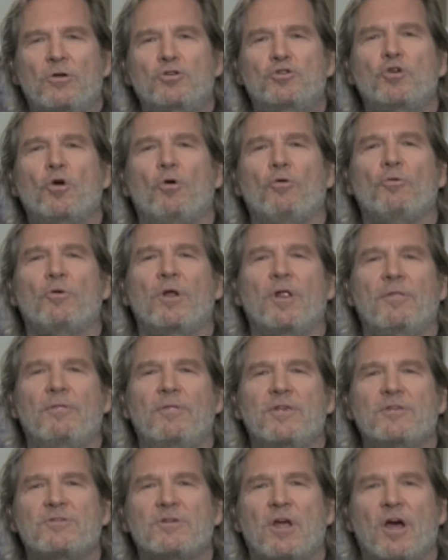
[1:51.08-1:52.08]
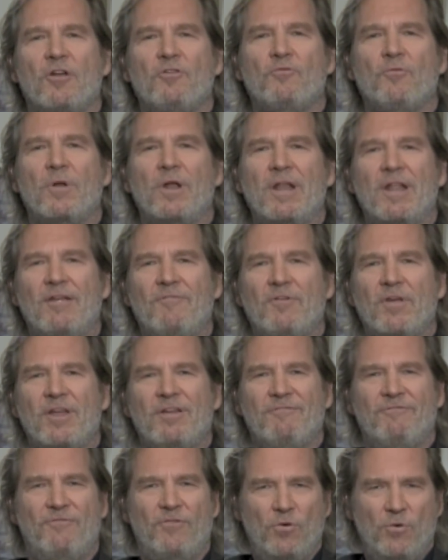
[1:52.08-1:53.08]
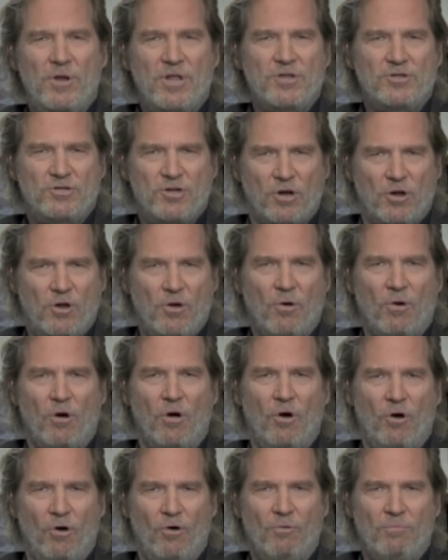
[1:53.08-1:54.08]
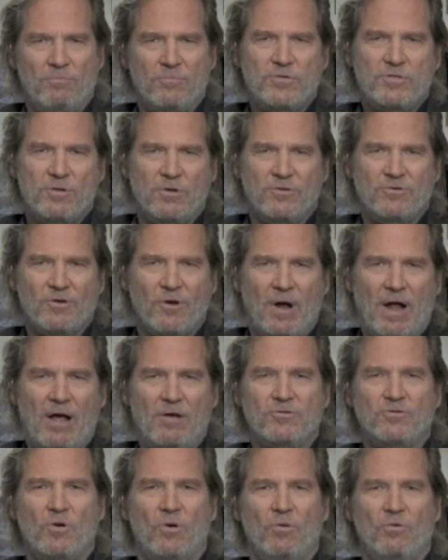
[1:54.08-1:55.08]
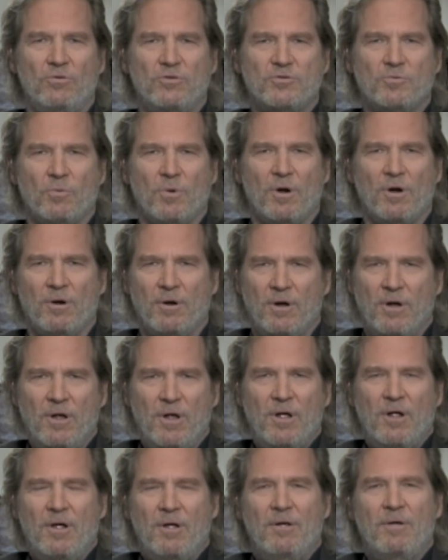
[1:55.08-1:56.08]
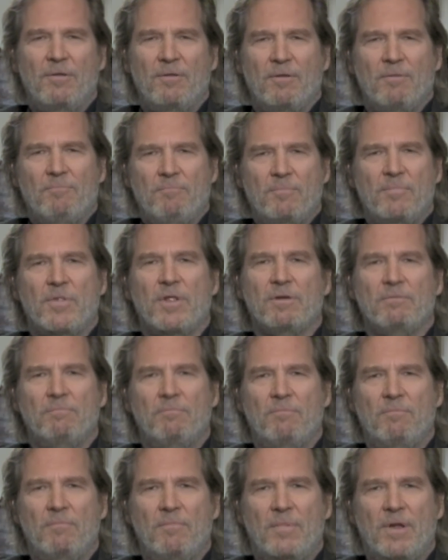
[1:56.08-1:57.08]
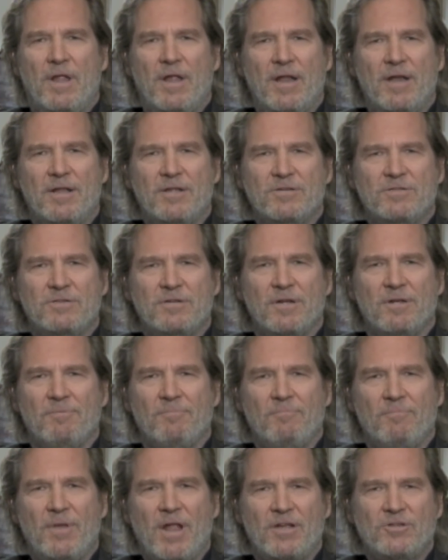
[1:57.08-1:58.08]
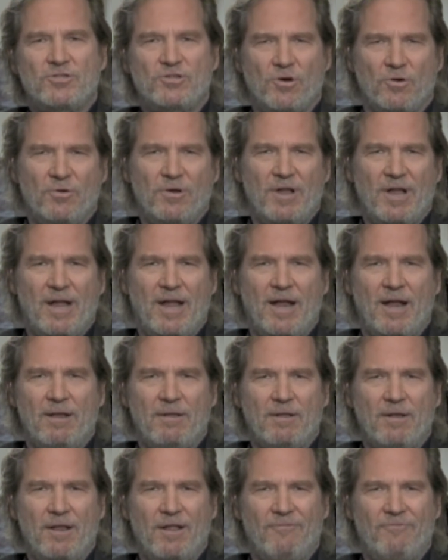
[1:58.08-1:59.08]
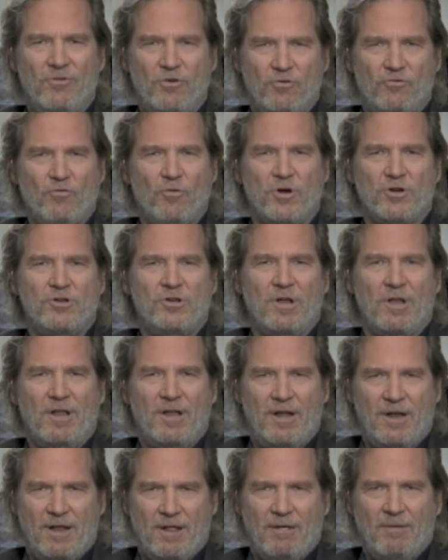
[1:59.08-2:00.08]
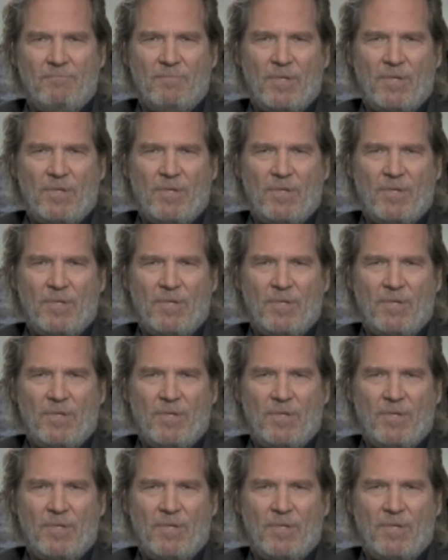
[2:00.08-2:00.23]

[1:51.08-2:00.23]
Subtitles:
children in this country living in food insecure homes. Those are households where the kid is not certain to get enough nutrition to lead a